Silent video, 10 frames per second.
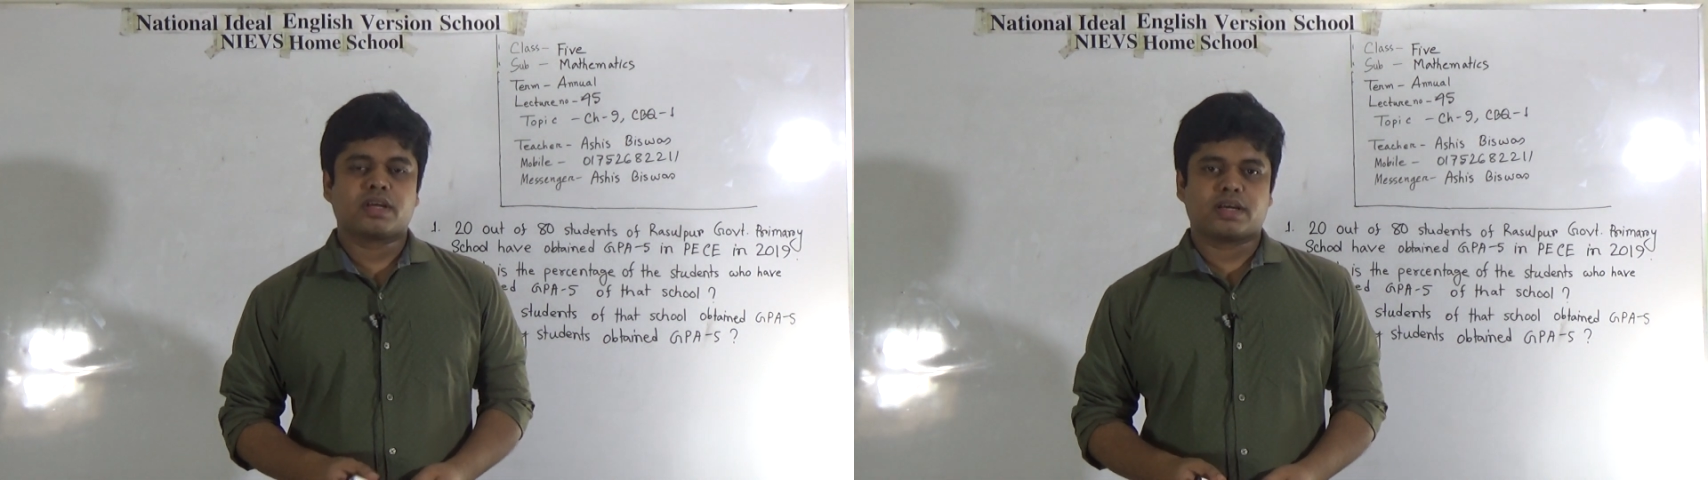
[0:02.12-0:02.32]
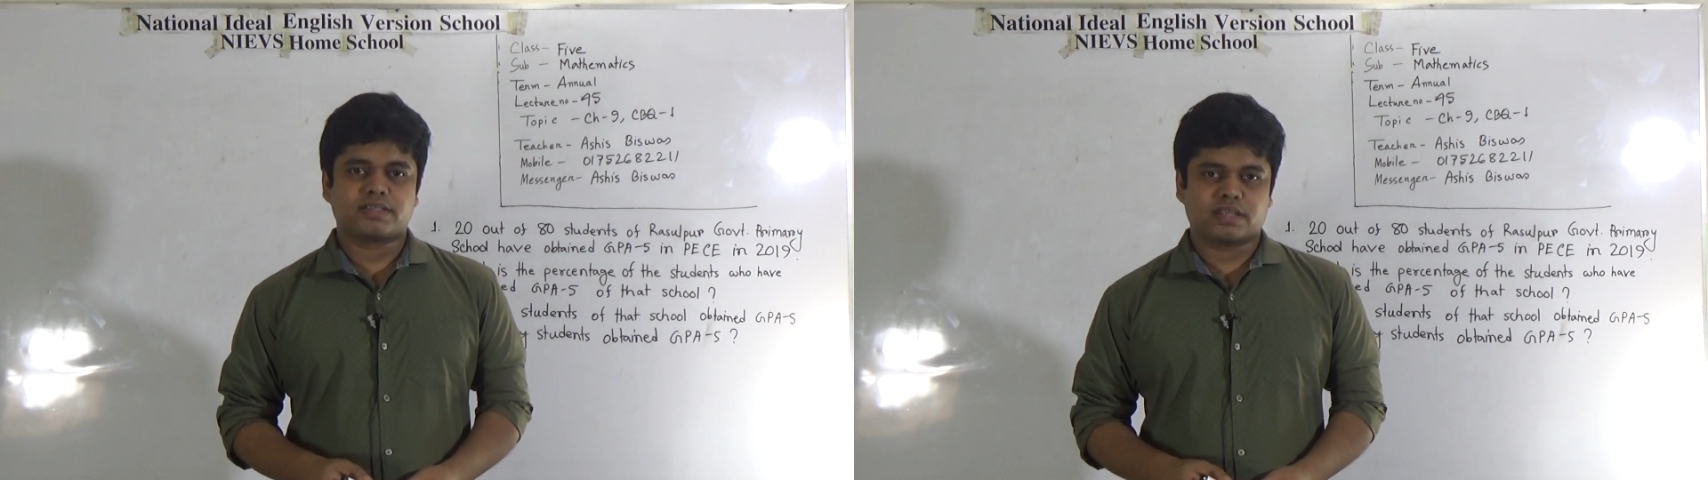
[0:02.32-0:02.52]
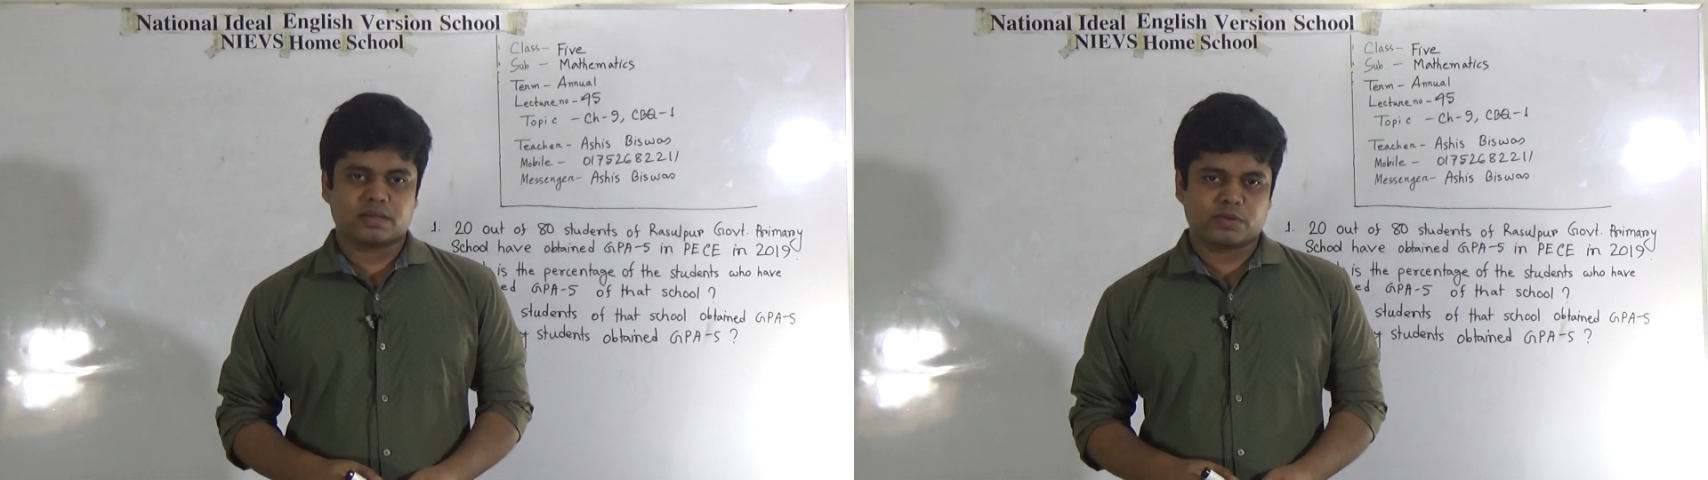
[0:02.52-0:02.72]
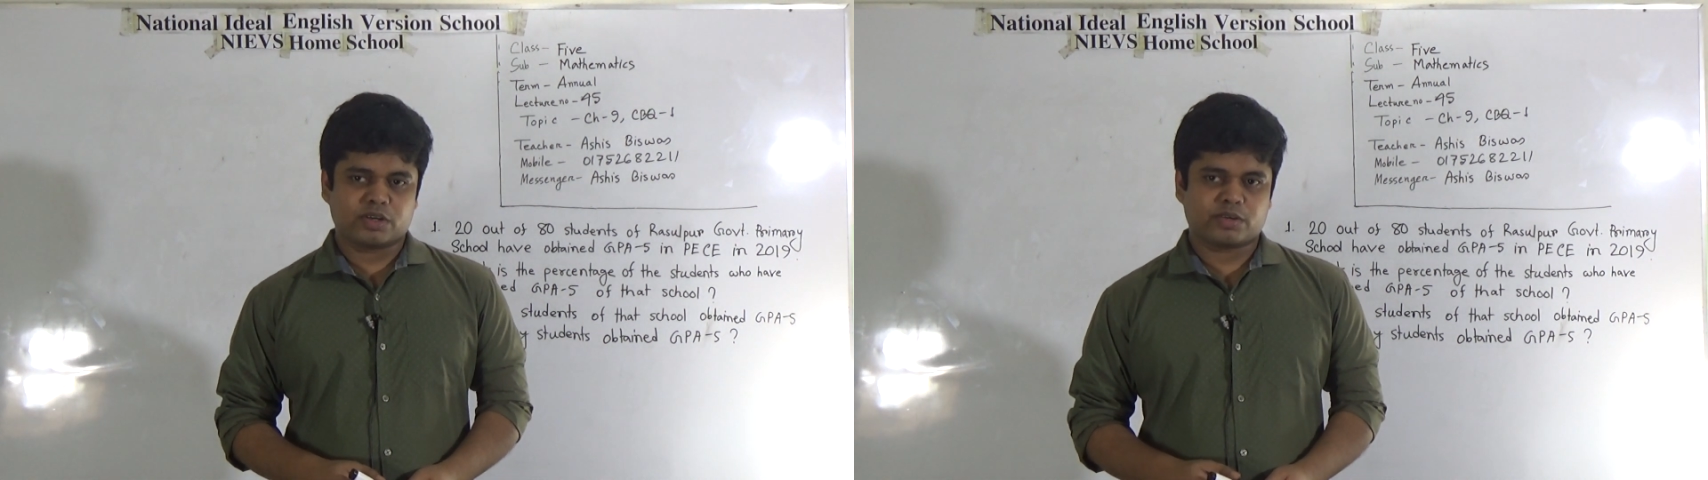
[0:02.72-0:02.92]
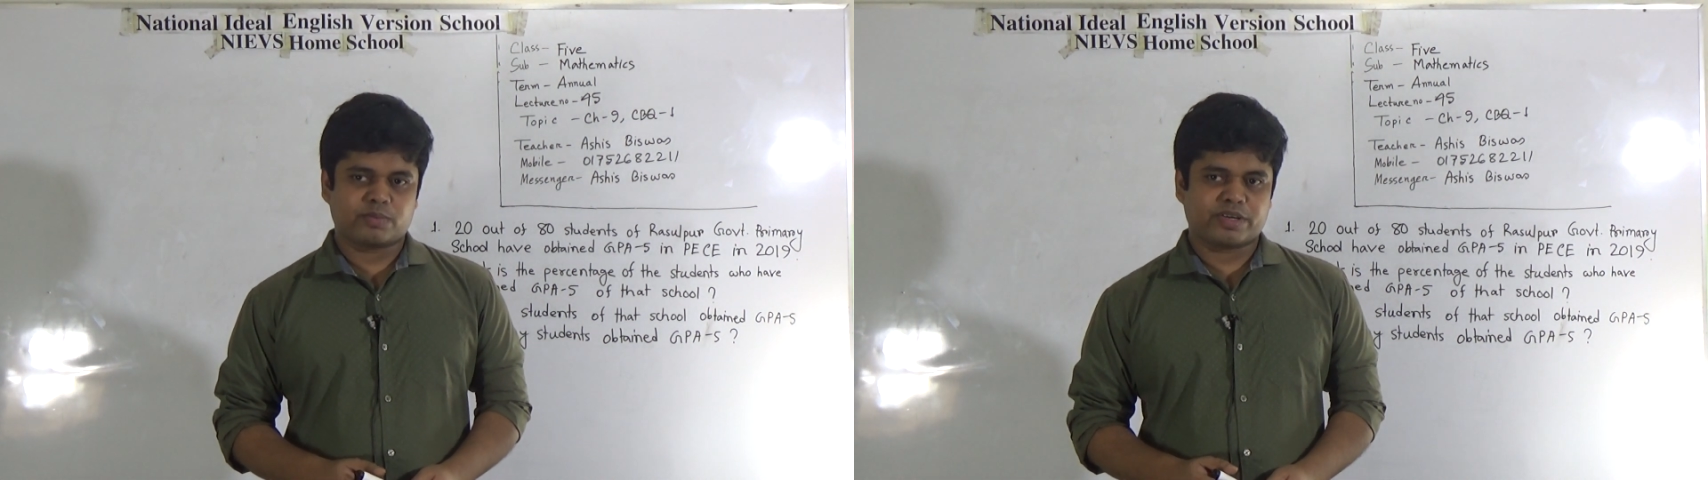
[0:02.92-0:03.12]
Assalamu
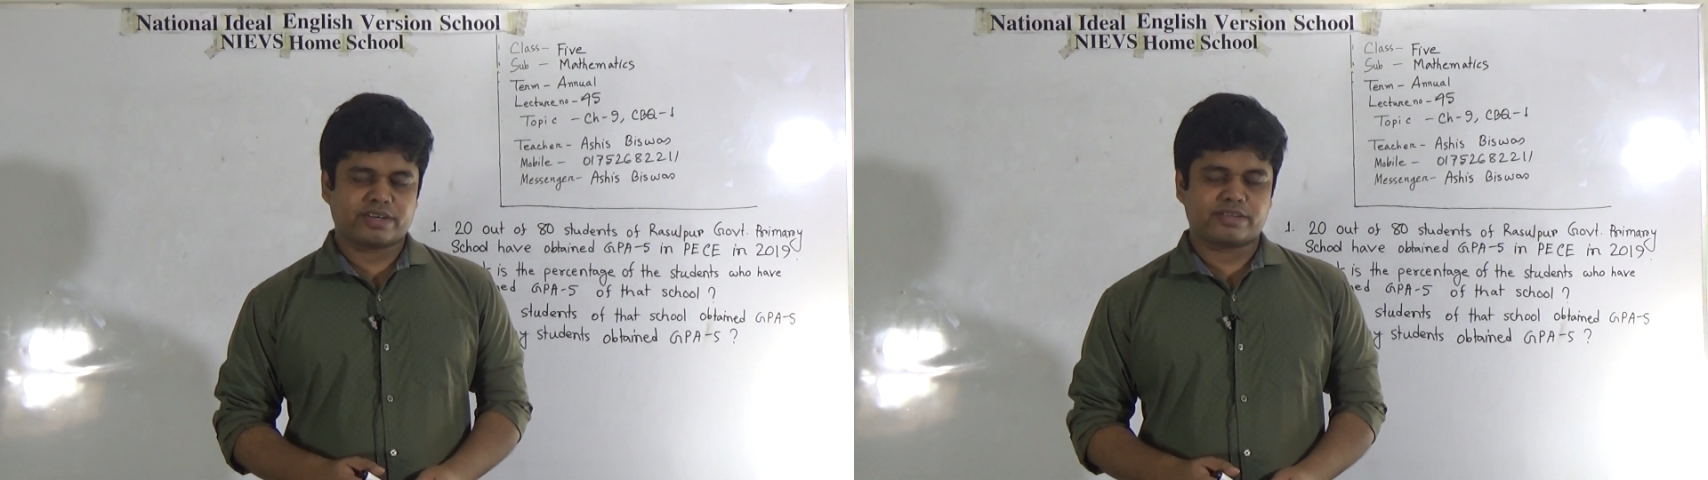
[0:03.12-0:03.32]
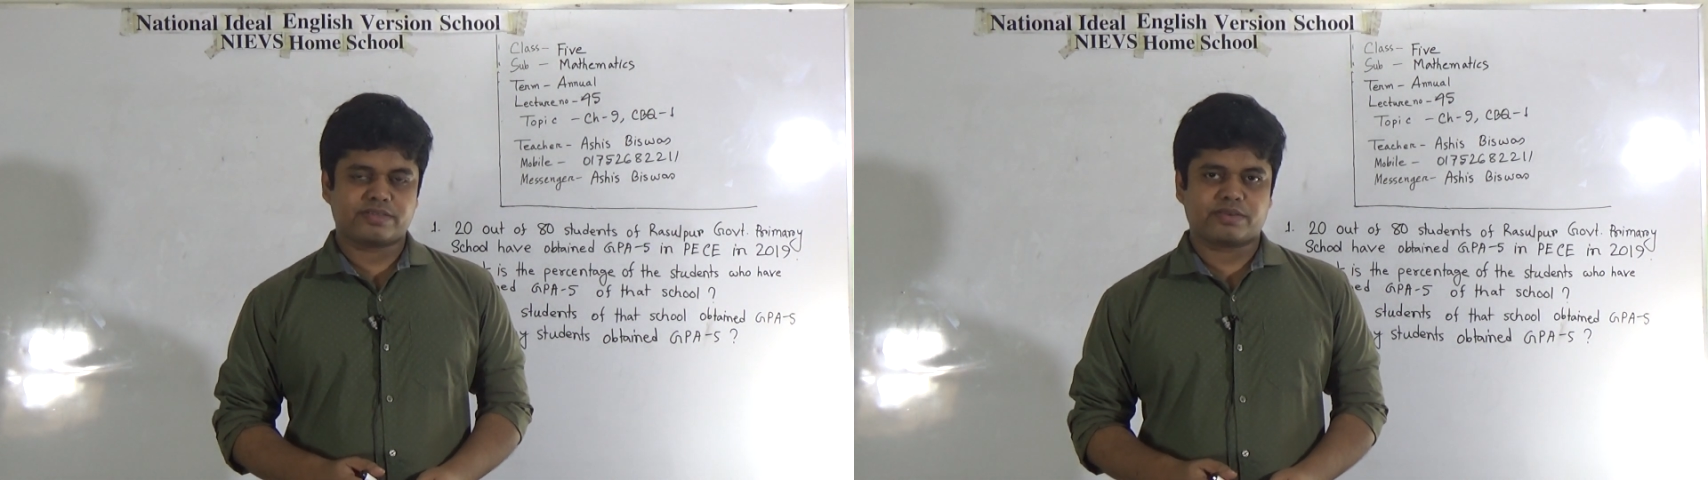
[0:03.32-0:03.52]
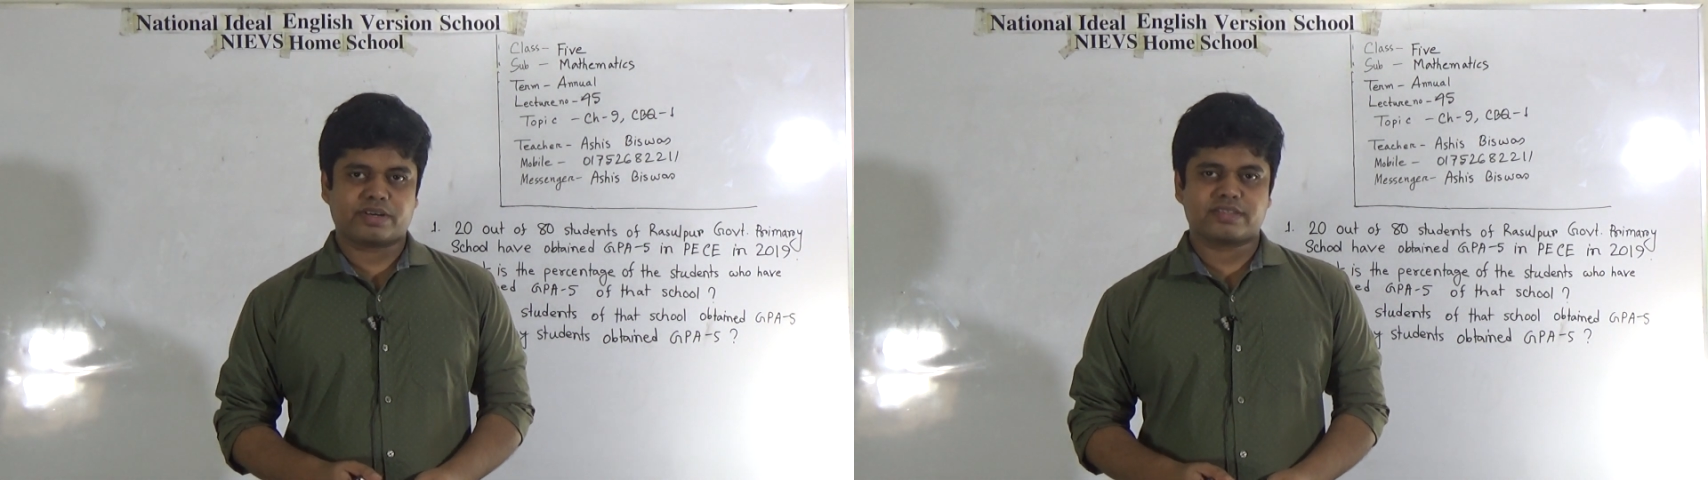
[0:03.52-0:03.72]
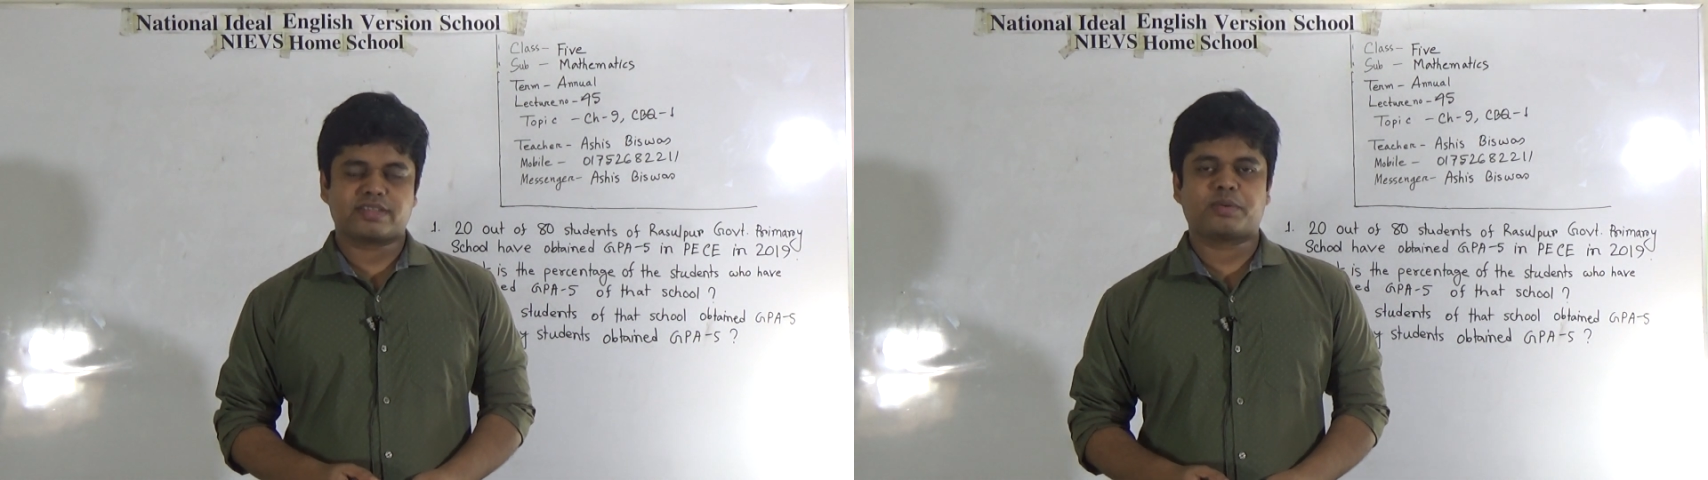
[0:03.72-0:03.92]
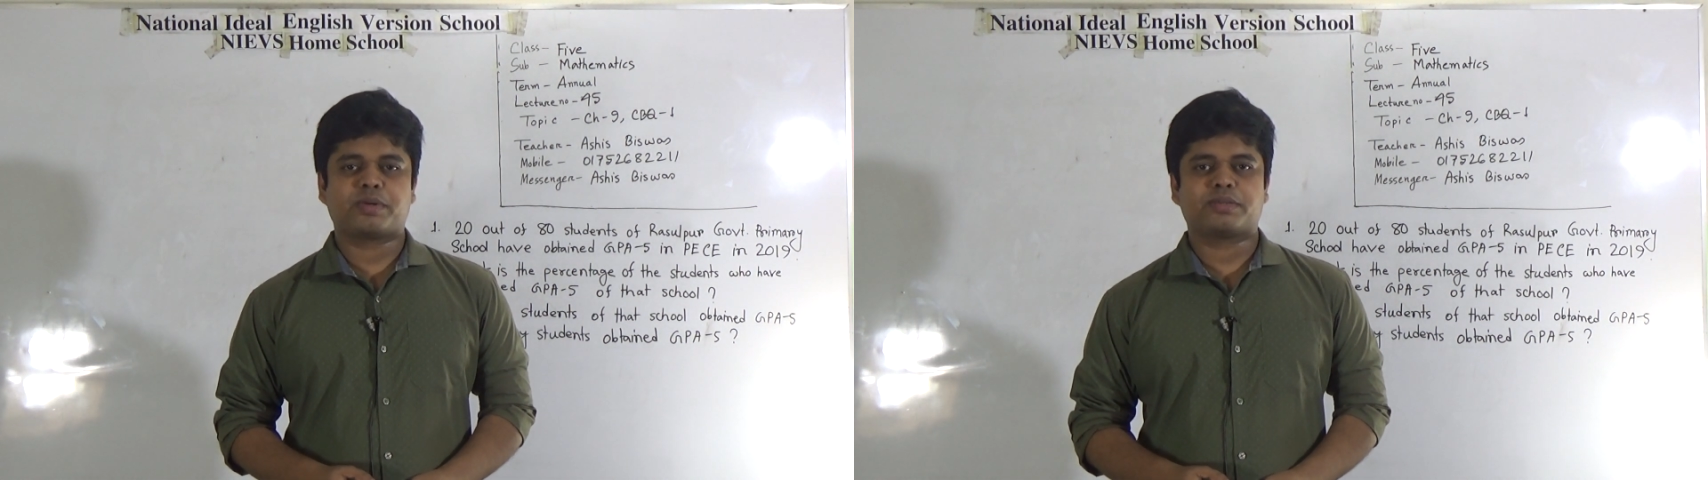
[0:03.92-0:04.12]
alaikum, my dear students.
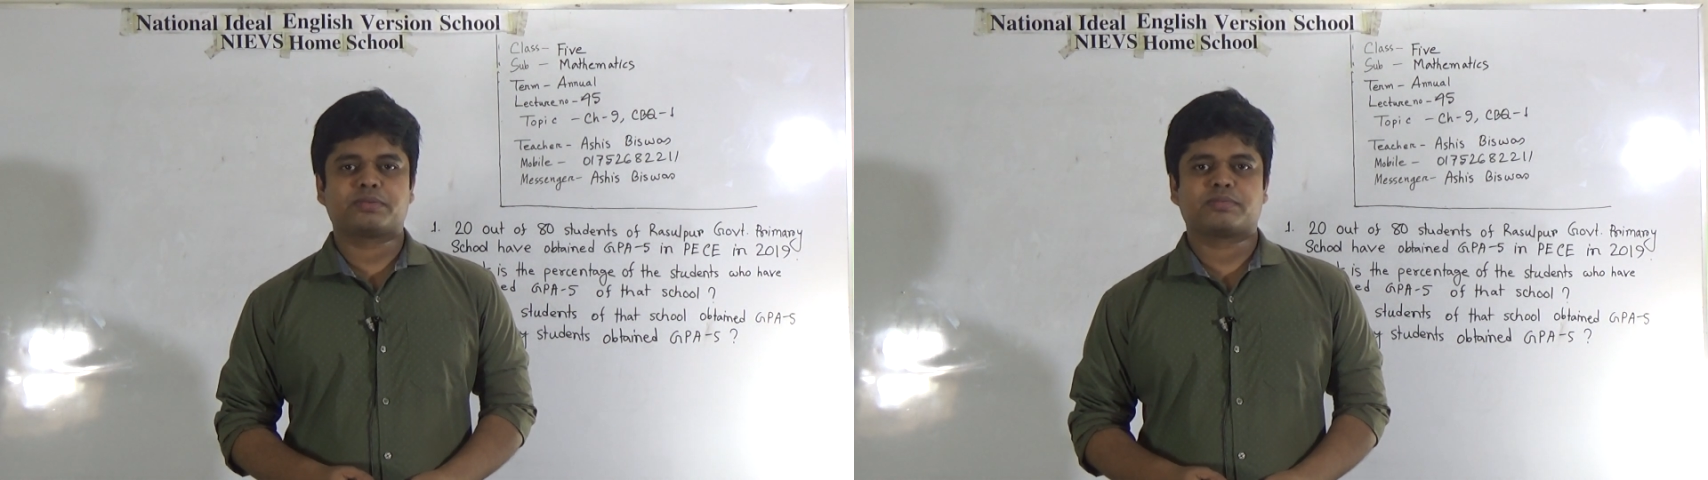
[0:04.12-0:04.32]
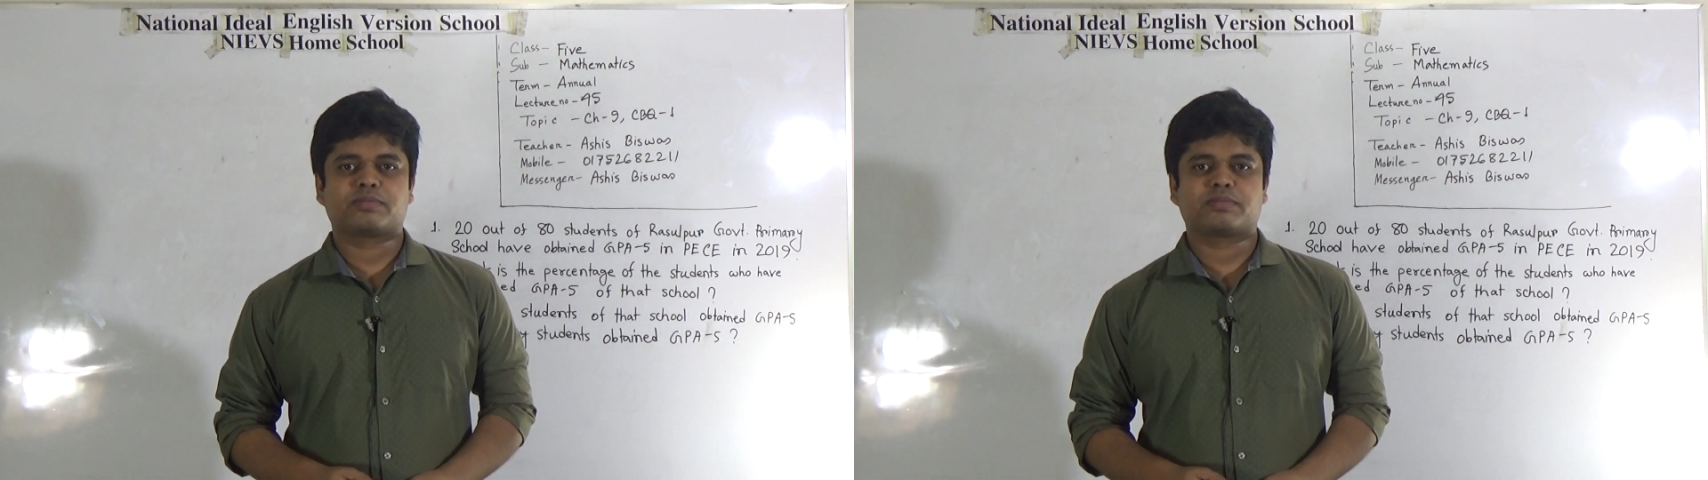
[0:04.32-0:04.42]
How are you?